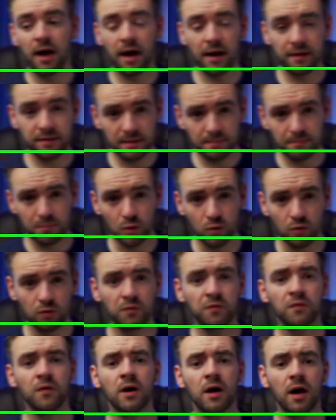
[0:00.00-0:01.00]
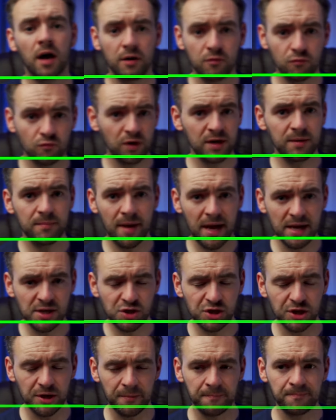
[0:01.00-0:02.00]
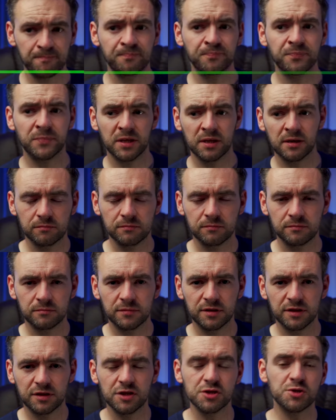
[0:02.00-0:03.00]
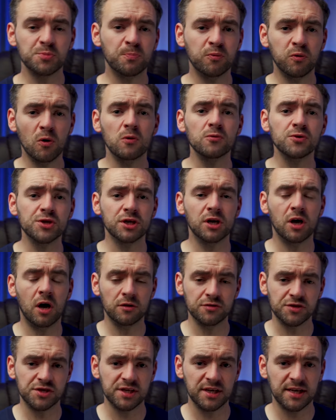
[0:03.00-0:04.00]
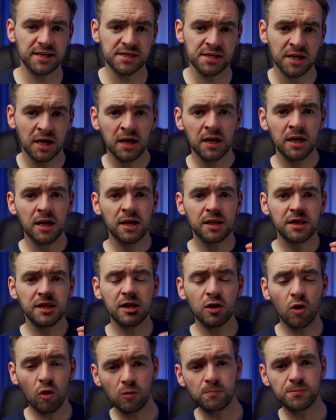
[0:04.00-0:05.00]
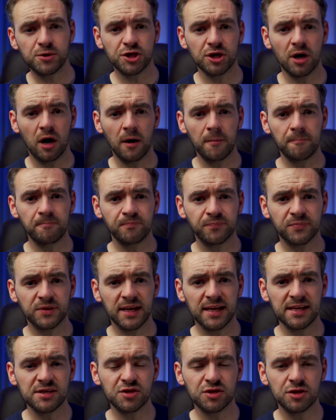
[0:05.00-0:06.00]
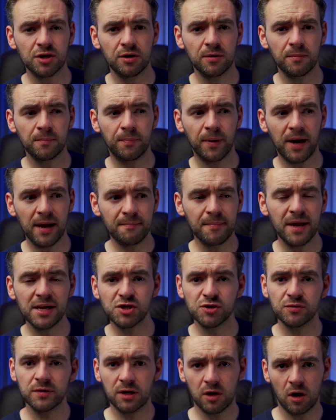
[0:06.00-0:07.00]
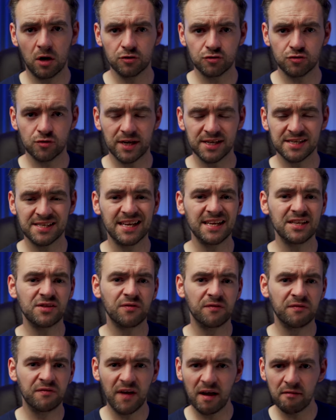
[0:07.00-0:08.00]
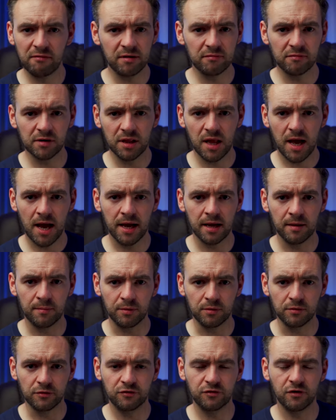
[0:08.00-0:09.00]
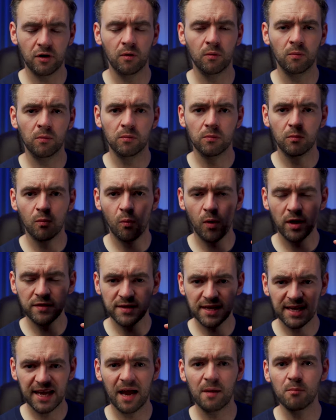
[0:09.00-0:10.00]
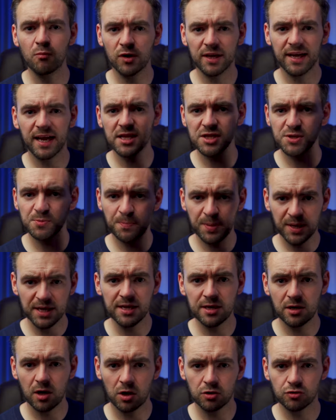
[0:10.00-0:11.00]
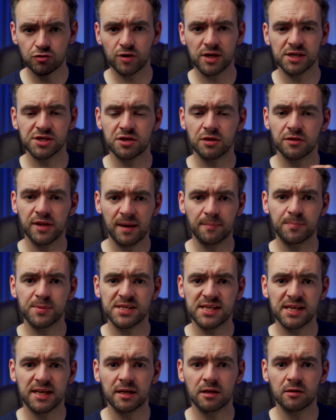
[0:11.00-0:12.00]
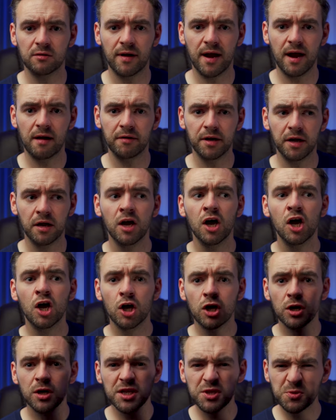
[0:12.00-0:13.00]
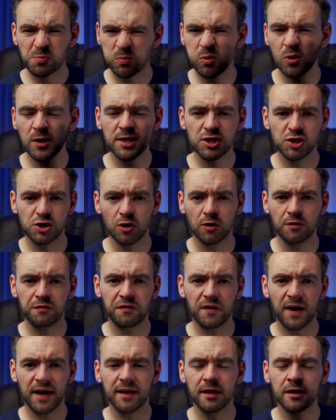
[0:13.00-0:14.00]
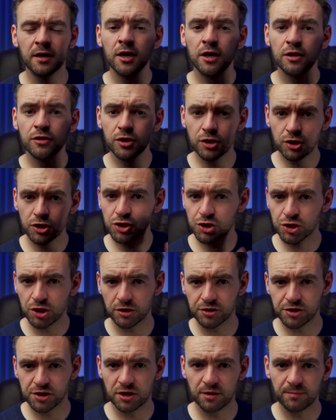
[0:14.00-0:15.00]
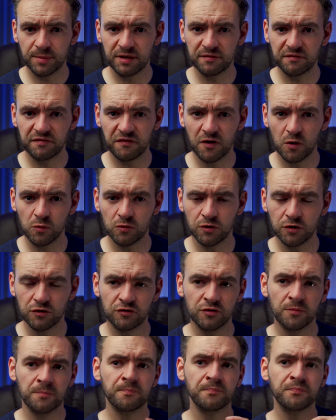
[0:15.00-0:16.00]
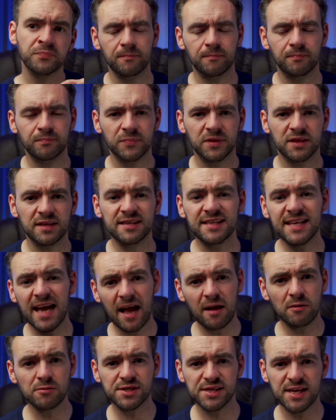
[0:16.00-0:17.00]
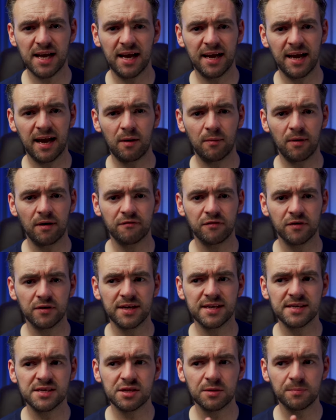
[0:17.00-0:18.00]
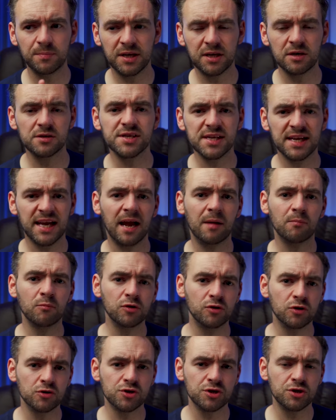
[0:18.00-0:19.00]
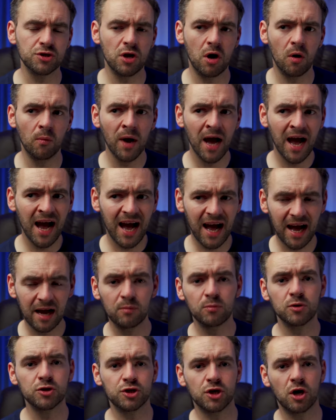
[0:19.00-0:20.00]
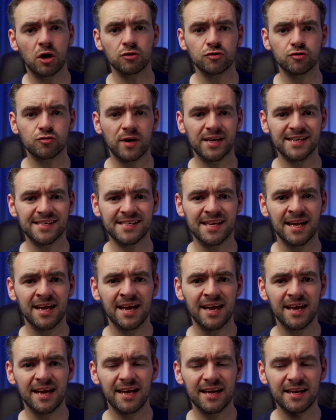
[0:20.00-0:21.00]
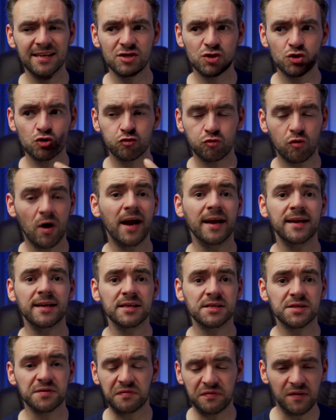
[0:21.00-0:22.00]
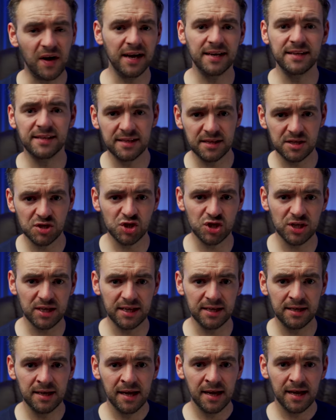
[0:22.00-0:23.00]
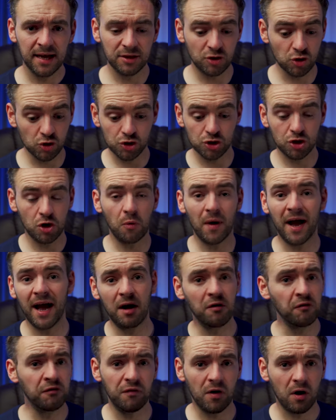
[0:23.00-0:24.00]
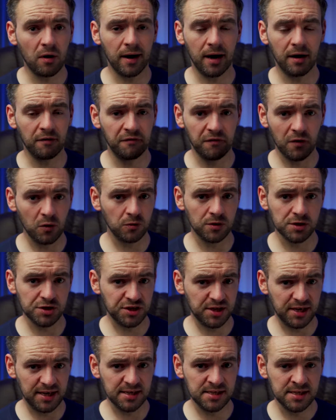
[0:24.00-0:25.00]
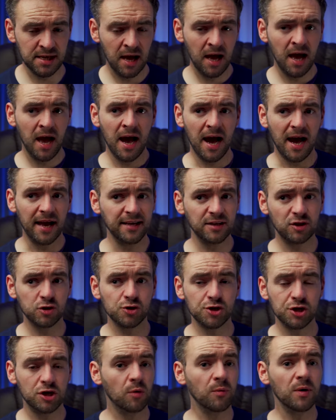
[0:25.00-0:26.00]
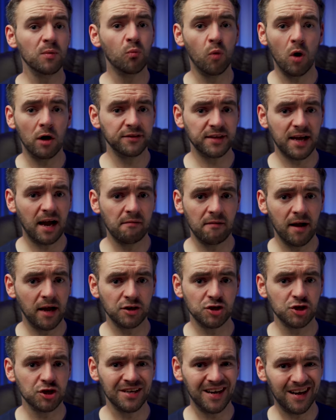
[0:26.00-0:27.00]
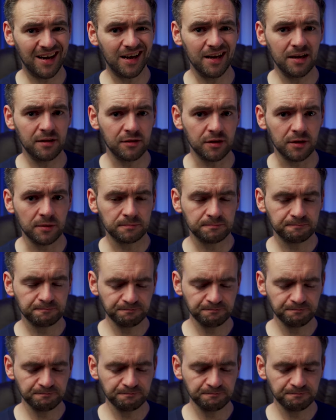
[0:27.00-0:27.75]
and then move and remeasure. There's pros and cons to this. The upshot is that by measuring contrast, it's very reliable. So when the camera gets peak contrast on that particular area, it's pretty surefire that your shot's going to be in focus. The downside, however, is that because a camera doesn't know how much contrast it's trying to find in the scene, it doesn't know how far out of focus it is, and it doesn't know in what direction either.